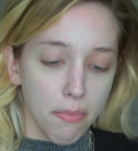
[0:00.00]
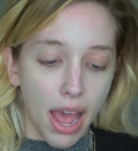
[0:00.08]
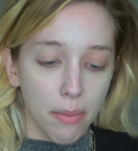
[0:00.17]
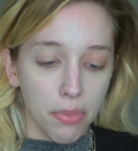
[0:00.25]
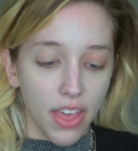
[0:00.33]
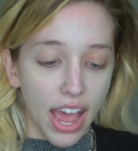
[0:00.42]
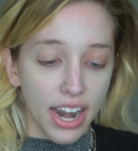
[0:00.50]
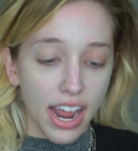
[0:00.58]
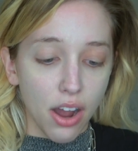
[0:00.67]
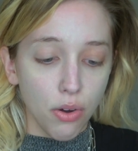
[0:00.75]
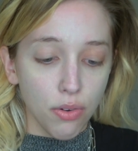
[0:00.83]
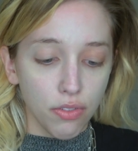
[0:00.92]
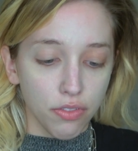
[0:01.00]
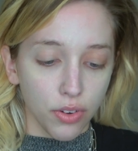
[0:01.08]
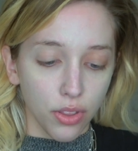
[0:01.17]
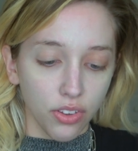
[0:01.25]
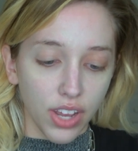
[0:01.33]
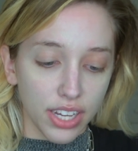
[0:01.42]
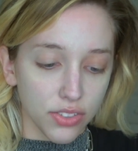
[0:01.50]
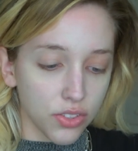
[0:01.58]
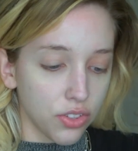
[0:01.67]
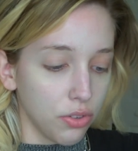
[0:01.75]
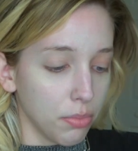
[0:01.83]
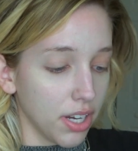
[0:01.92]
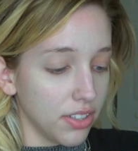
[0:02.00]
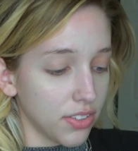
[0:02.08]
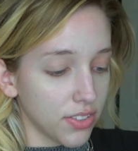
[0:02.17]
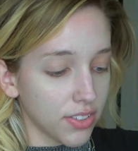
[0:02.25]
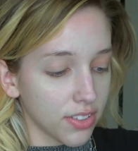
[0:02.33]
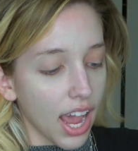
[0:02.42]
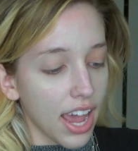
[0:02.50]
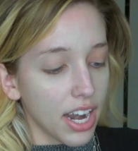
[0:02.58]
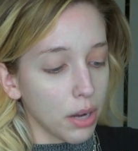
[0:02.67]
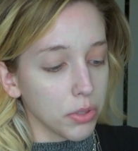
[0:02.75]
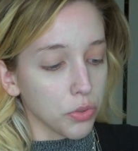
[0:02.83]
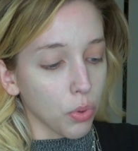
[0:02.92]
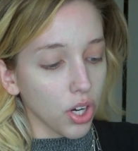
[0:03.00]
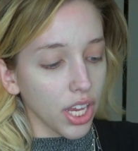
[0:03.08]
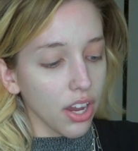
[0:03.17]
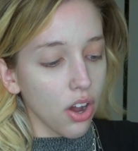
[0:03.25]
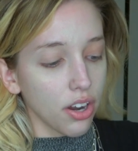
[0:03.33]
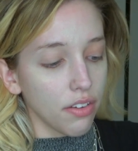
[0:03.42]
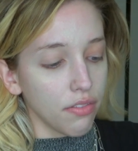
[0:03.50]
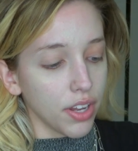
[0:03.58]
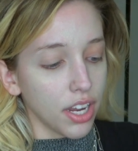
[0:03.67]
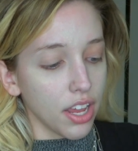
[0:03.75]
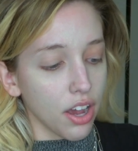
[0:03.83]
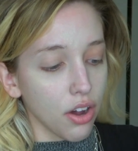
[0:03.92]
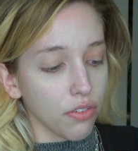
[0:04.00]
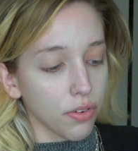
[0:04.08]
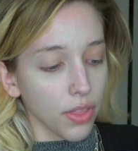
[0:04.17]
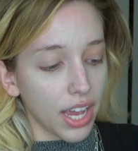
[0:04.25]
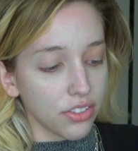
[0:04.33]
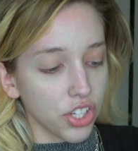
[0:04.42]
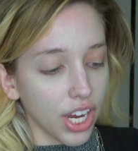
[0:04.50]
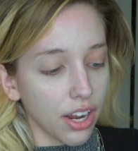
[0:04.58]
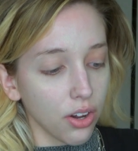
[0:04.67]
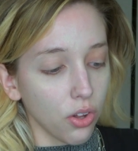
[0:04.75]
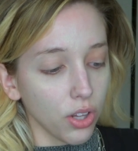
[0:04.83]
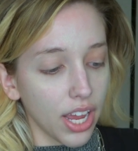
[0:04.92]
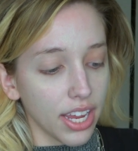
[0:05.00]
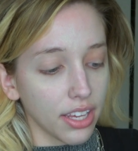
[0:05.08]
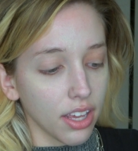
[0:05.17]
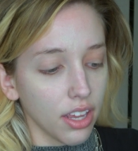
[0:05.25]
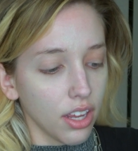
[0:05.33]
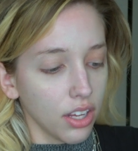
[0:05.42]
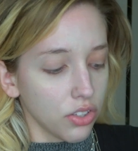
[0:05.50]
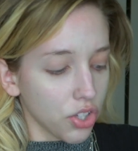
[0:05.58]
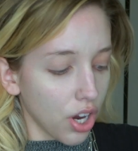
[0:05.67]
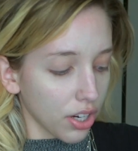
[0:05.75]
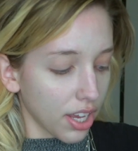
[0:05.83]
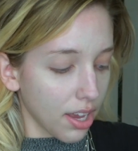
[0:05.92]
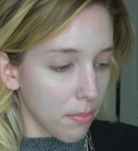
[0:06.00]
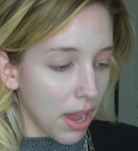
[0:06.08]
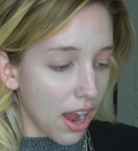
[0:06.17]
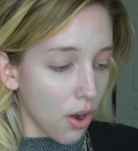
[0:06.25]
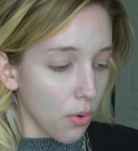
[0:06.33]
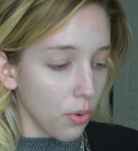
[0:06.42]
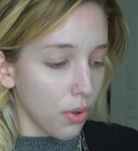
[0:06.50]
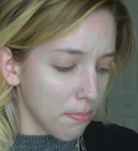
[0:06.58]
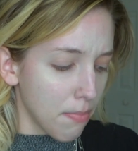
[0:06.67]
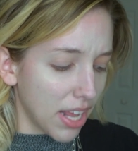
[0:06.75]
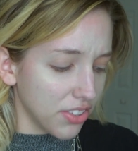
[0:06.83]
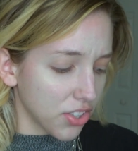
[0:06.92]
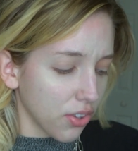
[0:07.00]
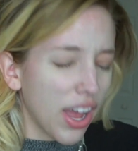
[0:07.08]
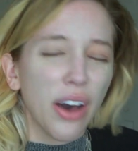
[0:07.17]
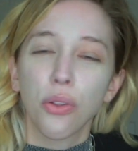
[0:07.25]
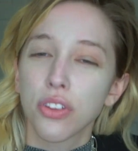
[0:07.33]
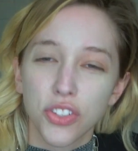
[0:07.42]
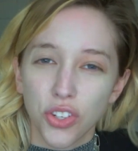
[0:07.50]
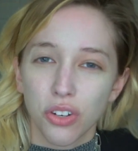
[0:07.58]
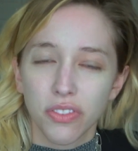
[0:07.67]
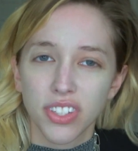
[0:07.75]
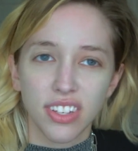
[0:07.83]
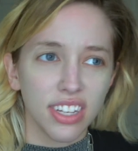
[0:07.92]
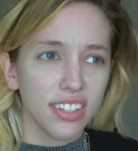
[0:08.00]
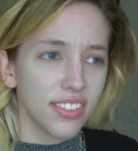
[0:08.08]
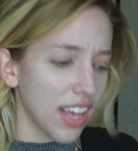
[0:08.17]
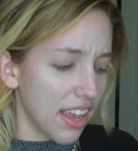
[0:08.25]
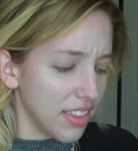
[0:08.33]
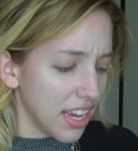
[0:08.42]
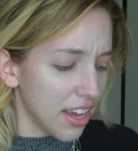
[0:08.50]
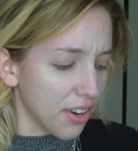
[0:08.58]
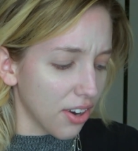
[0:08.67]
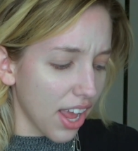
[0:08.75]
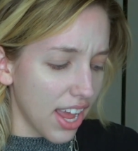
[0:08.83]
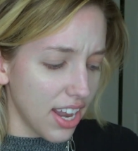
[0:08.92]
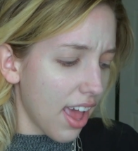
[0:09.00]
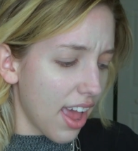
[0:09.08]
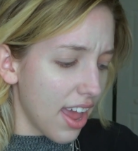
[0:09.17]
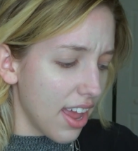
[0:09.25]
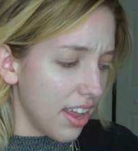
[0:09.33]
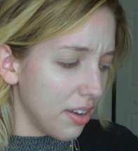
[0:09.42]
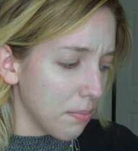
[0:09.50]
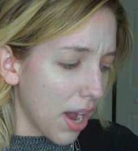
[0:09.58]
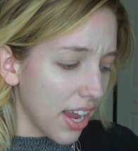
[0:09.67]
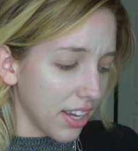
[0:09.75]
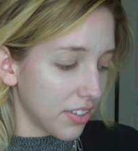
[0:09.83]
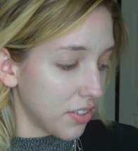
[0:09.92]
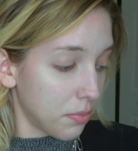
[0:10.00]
map that out for the last 2 months. And I was working on a video for that channel, like talking about mental health services and the internet and my